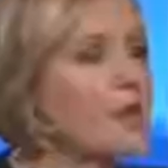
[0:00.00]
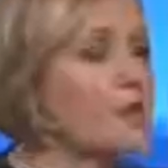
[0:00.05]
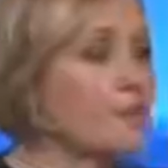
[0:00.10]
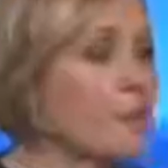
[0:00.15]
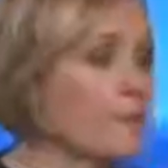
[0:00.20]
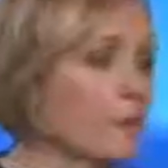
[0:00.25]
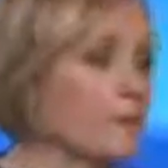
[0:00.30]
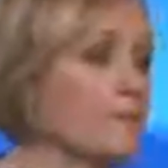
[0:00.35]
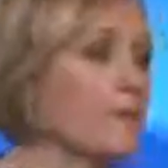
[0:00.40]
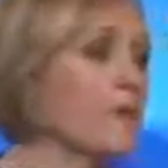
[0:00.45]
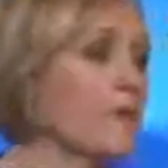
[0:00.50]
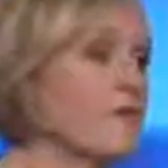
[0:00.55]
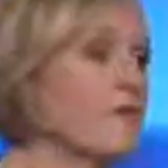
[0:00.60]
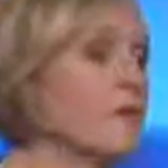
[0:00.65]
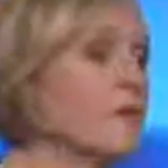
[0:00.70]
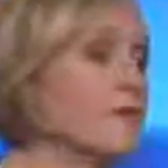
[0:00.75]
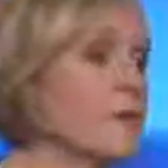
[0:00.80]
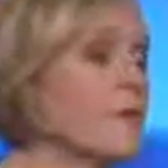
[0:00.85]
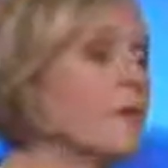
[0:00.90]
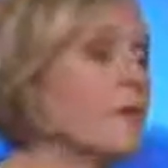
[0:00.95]
that, for, for
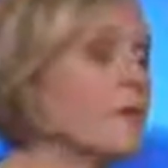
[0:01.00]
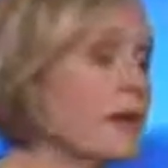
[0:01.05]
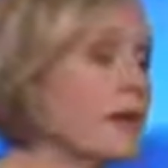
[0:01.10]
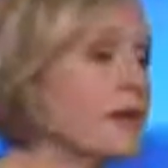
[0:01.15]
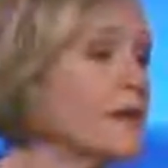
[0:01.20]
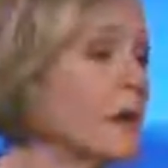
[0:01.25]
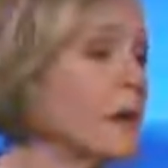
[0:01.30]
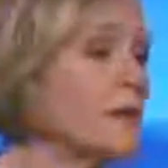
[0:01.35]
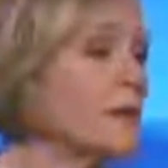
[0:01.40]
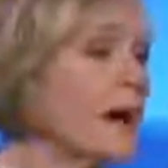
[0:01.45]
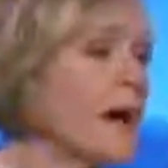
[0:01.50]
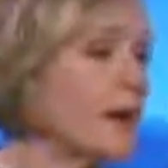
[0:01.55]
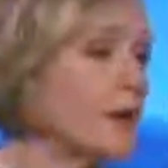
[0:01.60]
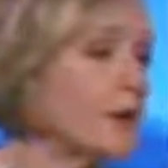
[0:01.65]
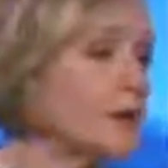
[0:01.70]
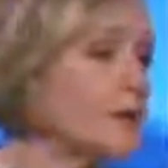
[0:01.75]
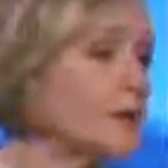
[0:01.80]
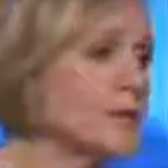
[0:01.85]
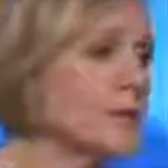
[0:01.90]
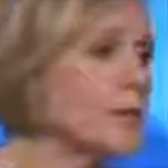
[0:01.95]
example, that young man
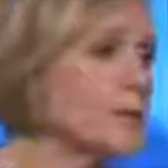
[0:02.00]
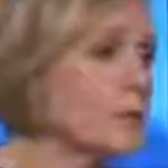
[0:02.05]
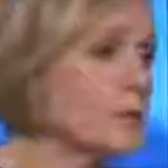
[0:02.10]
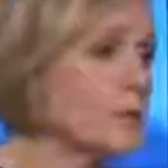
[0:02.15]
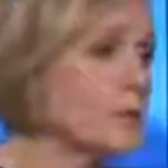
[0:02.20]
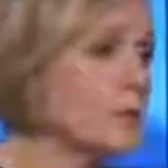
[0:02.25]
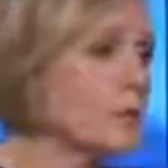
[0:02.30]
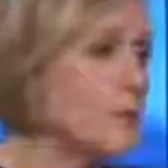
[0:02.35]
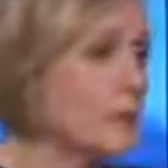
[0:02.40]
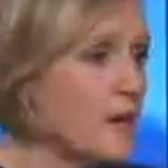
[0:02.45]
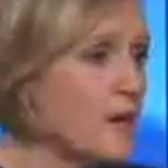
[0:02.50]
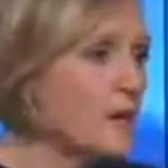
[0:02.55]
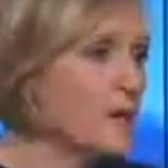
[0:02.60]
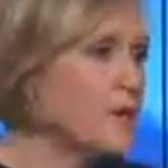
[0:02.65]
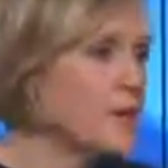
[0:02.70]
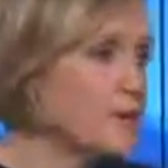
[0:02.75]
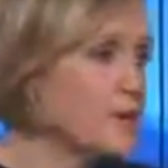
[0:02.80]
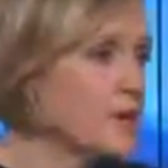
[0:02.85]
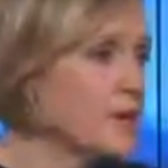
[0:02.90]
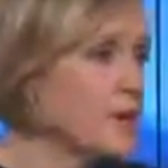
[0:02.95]
on his unemployment
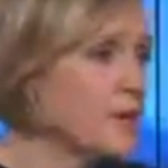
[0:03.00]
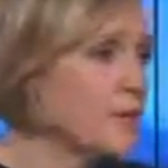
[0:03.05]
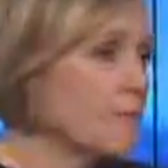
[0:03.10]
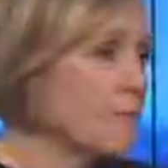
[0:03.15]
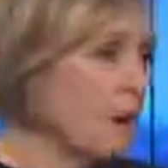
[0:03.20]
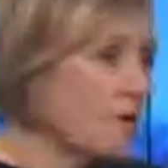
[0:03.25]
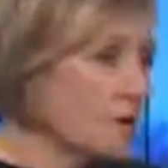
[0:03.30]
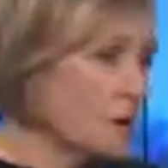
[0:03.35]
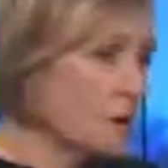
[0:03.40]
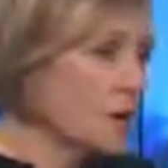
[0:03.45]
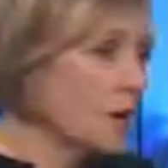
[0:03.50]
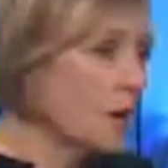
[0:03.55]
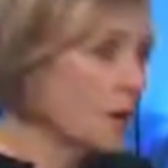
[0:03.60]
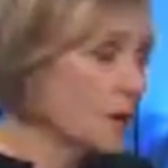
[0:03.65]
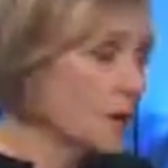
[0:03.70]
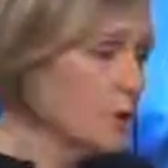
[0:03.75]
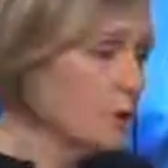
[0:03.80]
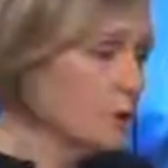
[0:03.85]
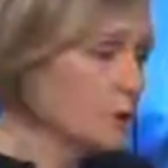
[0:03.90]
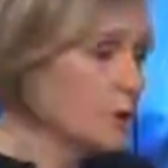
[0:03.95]
benefits or a young mother
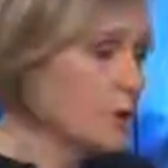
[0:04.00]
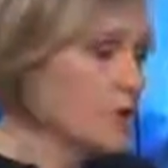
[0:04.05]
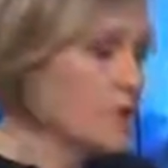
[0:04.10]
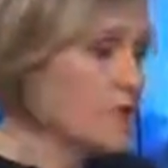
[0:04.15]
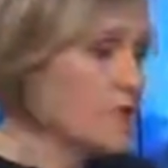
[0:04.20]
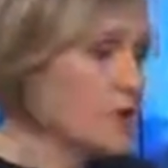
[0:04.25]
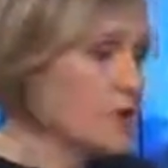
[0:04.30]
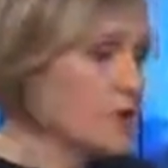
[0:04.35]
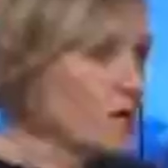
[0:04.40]
who's 24